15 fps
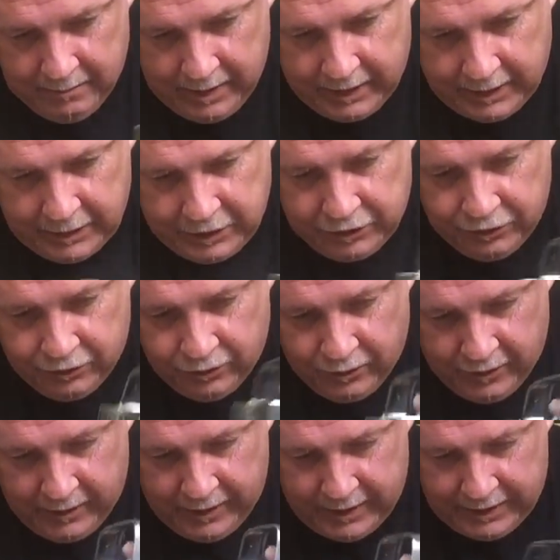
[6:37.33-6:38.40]
making
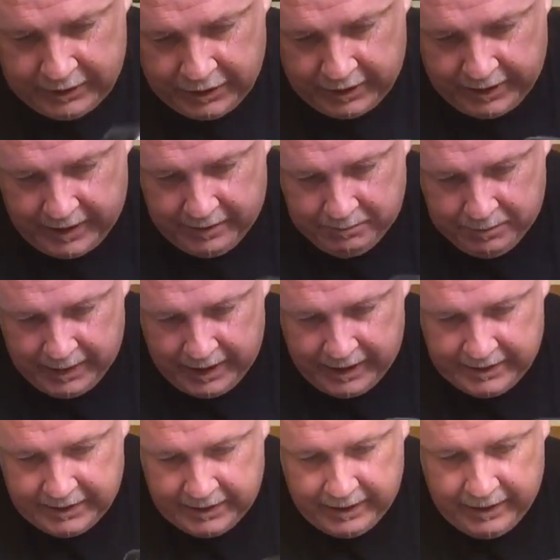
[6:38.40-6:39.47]
sure that you're getting
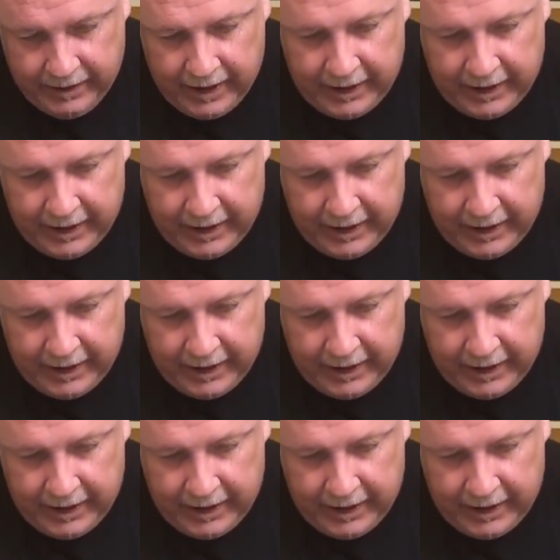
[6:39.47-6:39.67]
plenty.